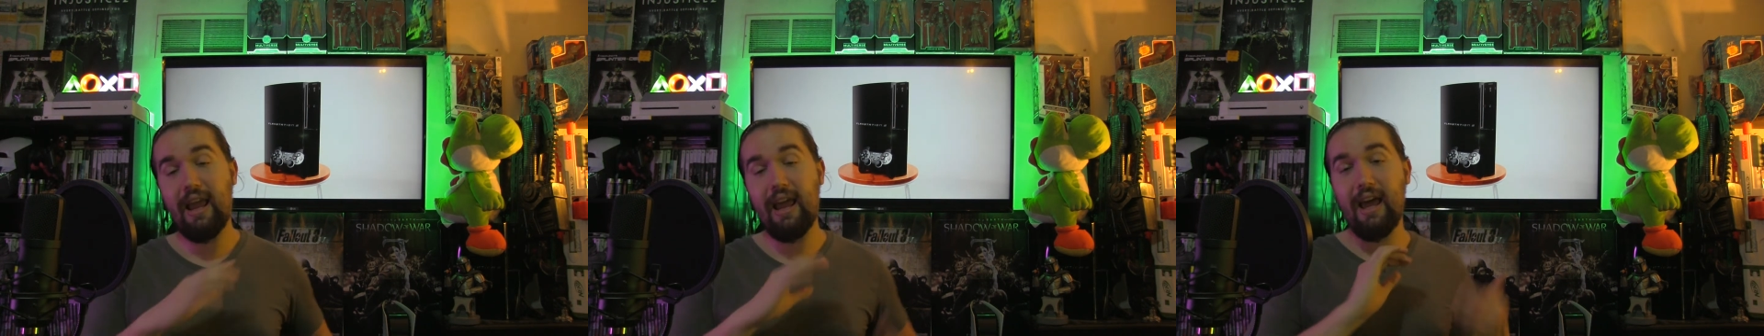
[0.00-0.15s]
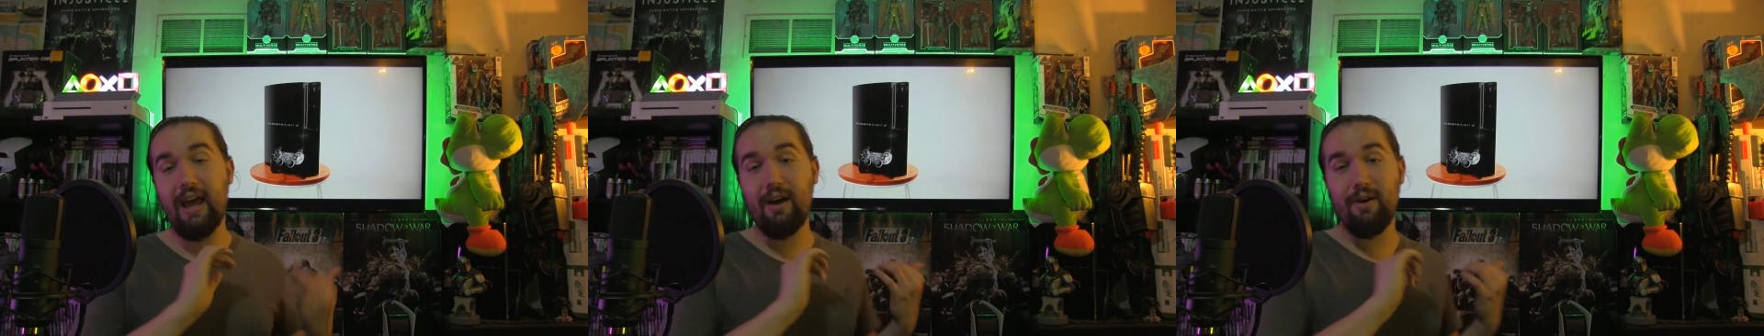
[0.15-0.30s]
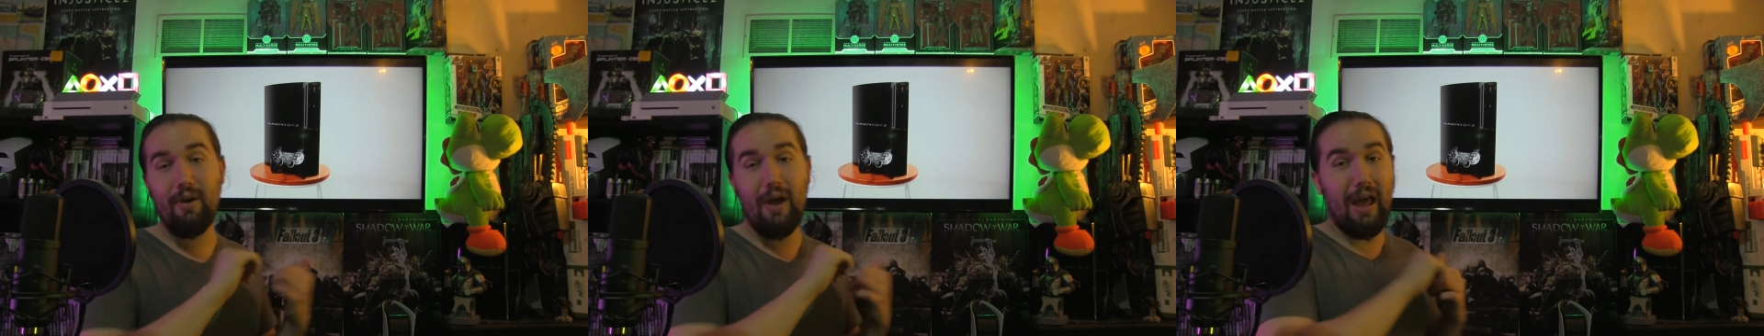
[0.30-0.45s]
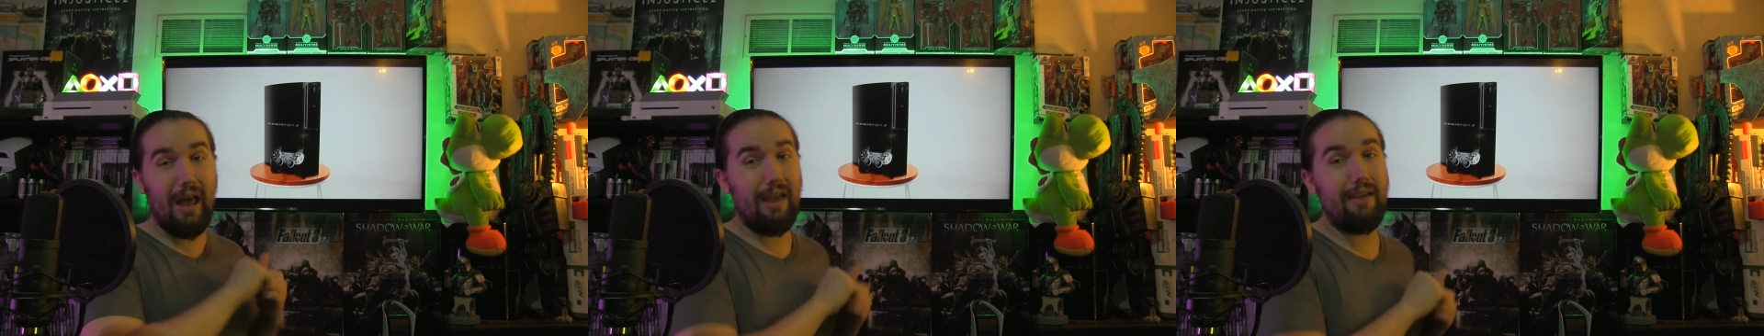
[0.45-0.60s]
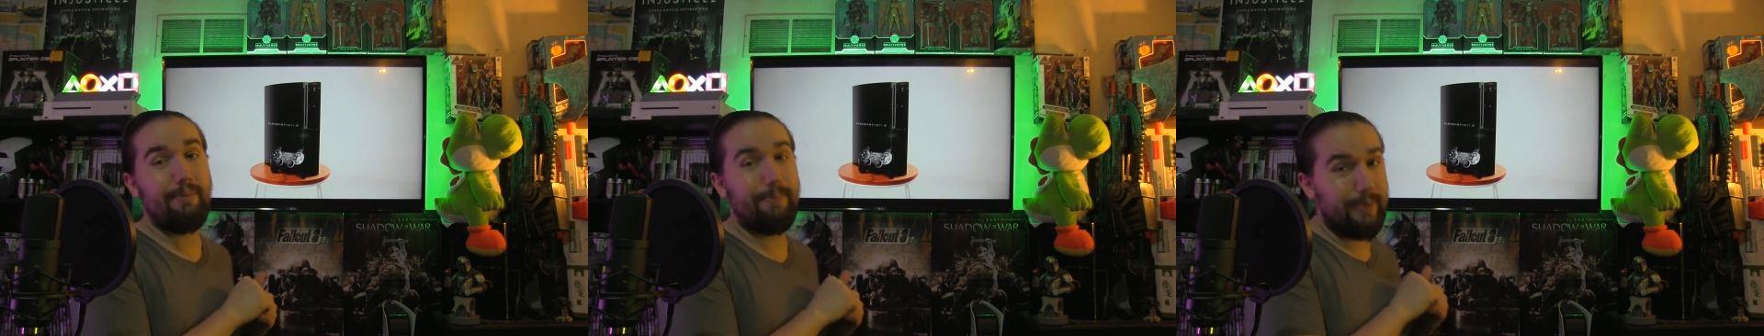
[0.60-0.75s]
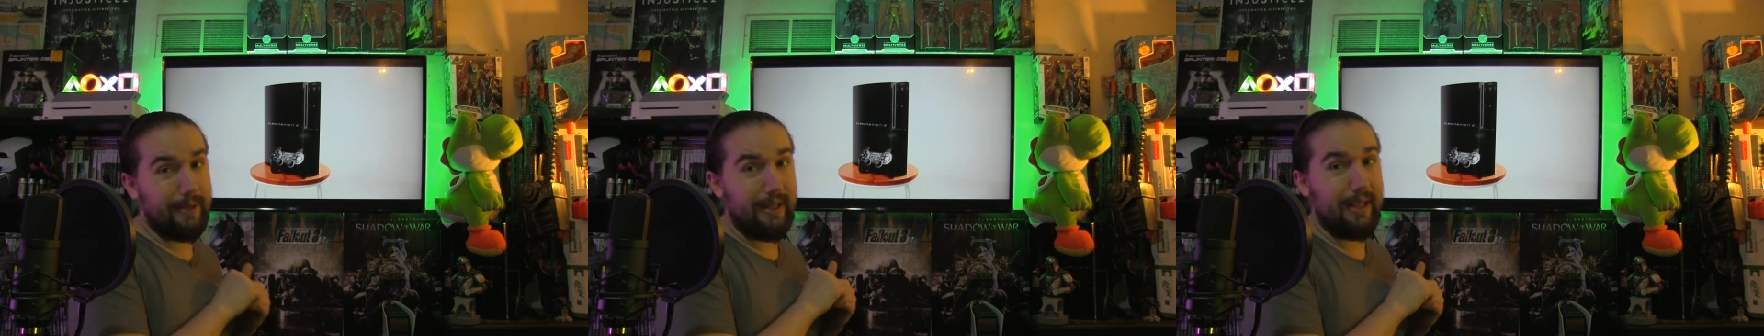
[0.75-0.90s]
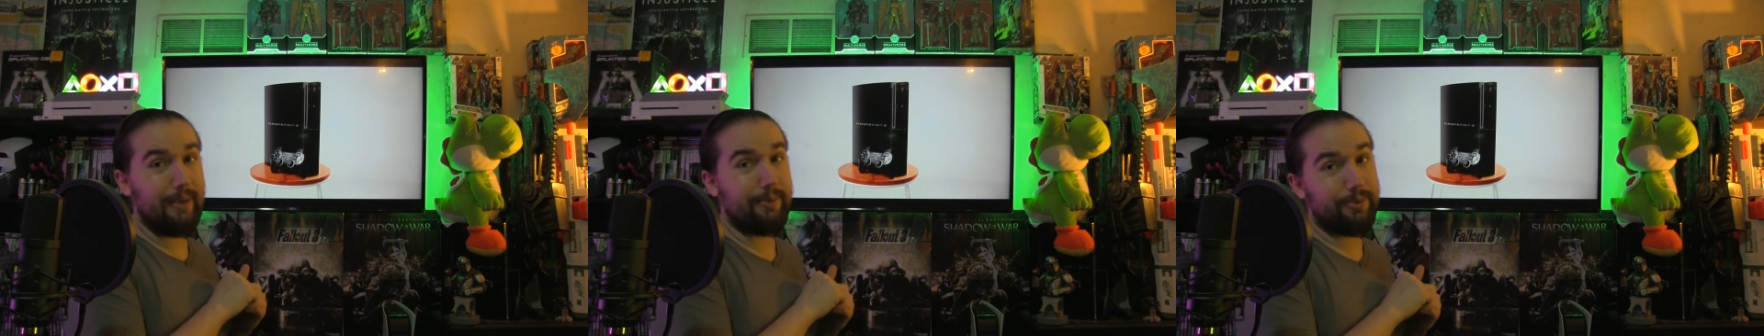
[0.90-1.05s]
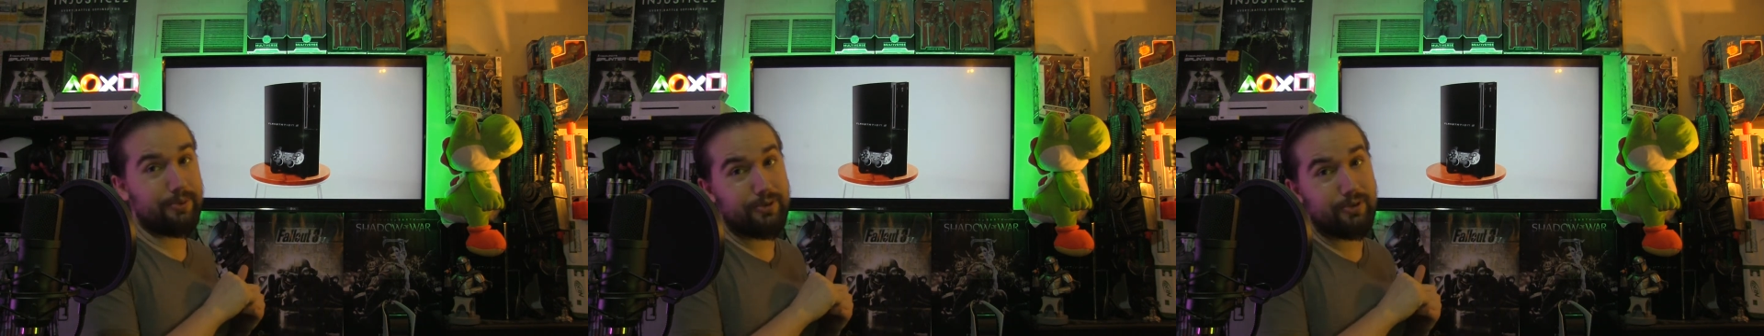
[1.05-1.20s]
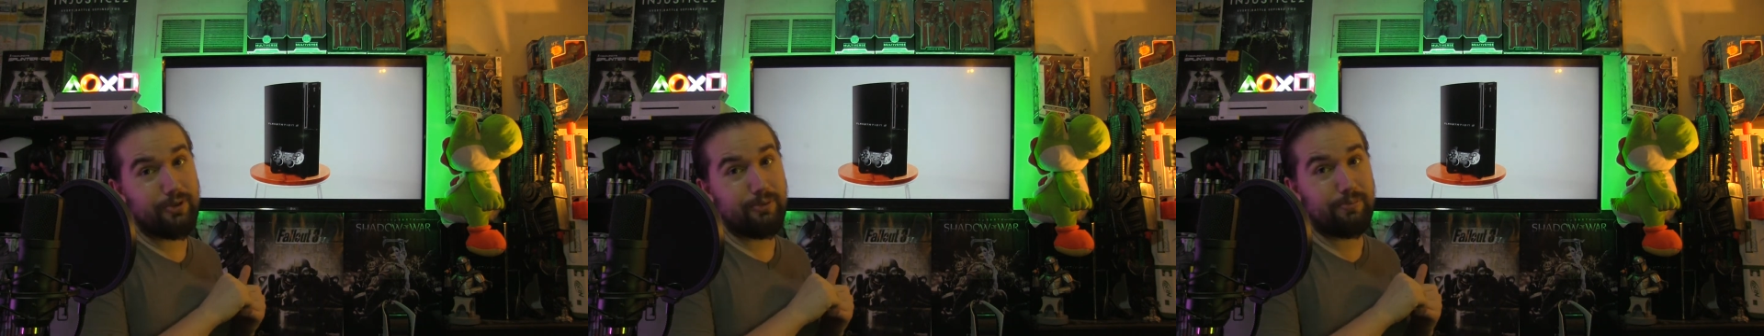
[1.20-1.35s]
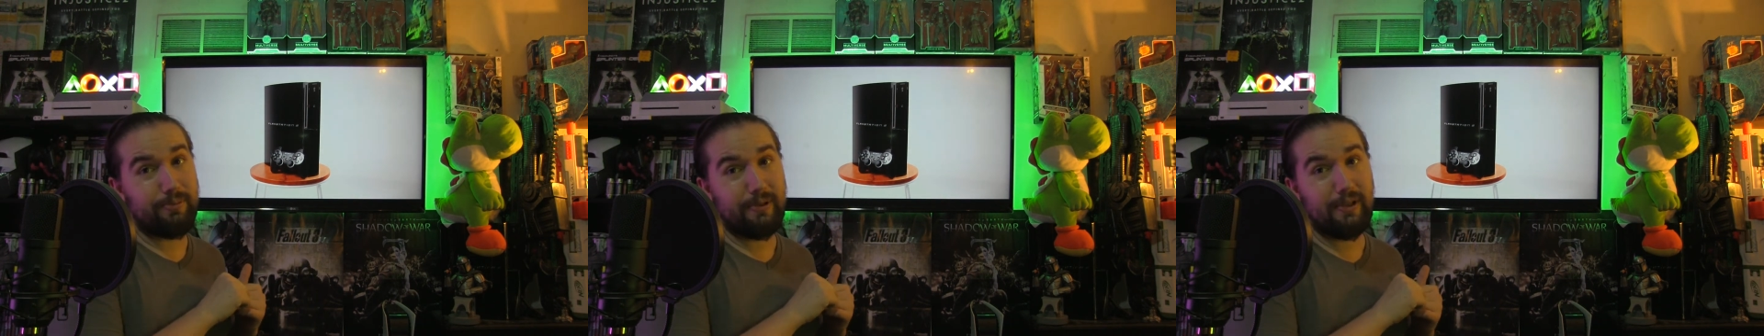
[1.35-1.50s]
how I've been able
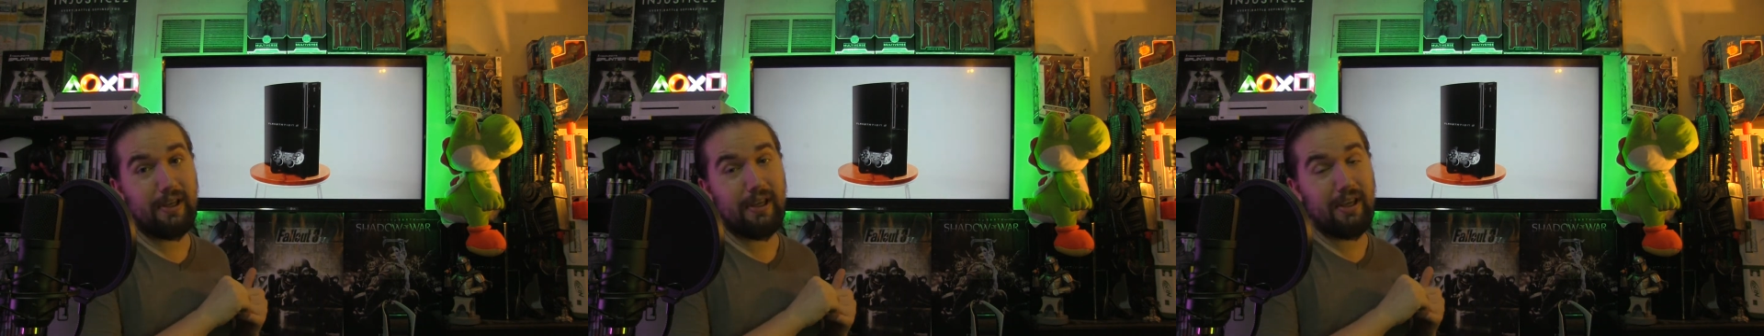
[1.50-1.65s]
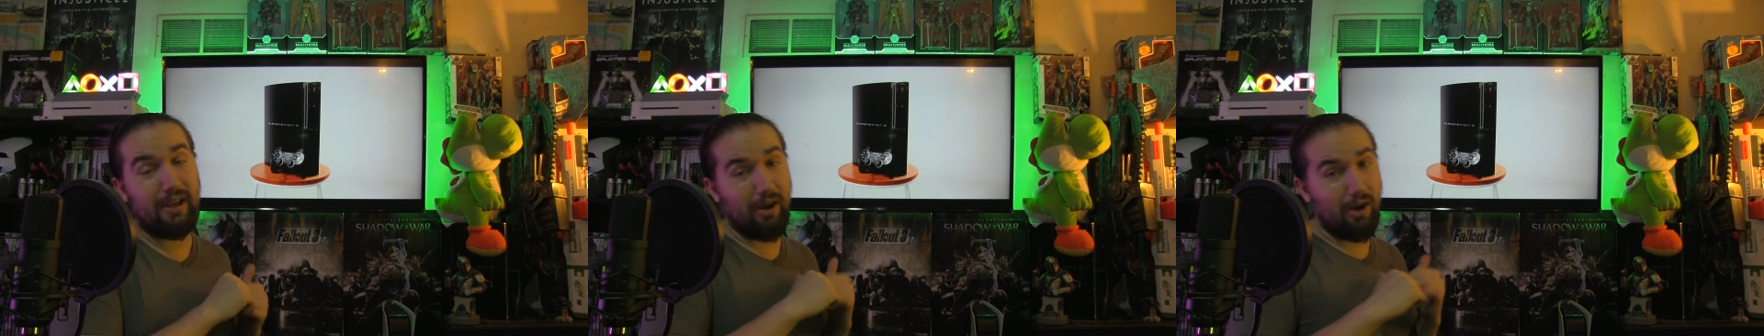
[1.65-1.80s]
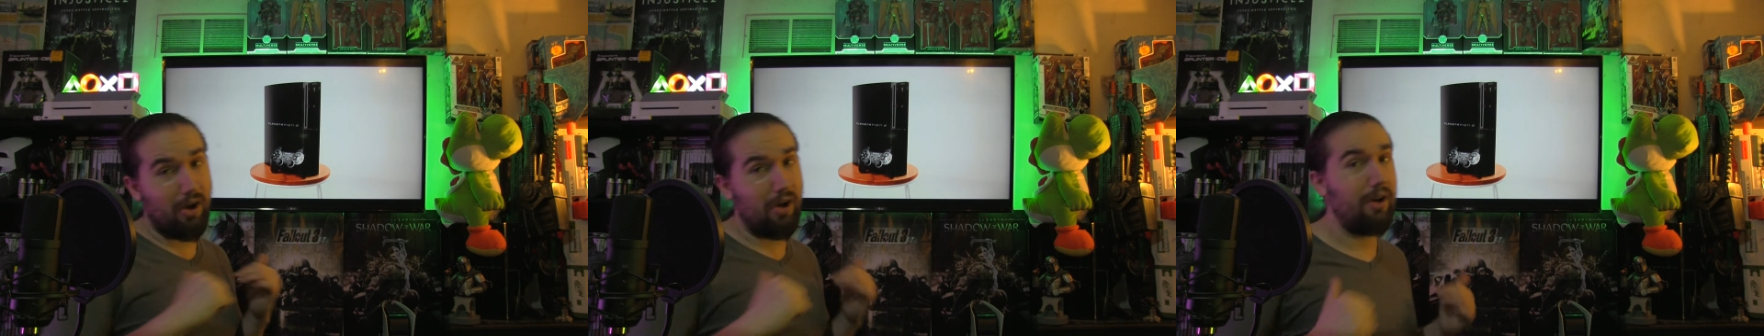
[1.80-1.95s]
to play